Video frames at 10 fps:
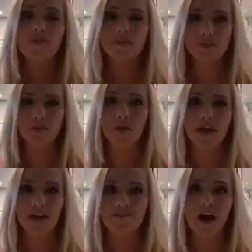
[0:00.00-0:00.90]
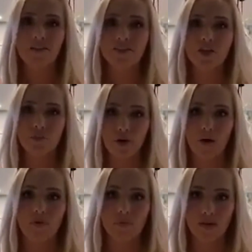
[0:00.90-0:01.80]
This has been a 5-year
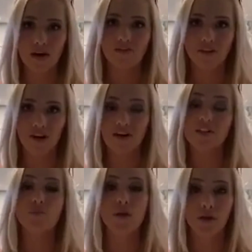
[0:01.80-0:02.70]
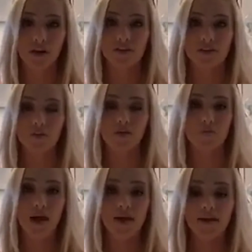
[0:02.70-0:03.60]
problem that I've experienced with
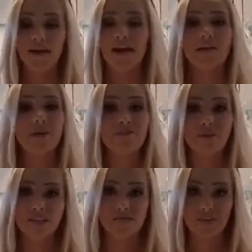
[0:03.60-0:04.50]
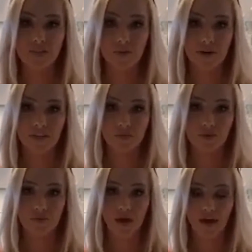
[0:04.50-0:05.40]
men and my friends have experienced
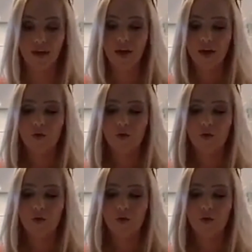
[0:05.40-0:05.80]
with men.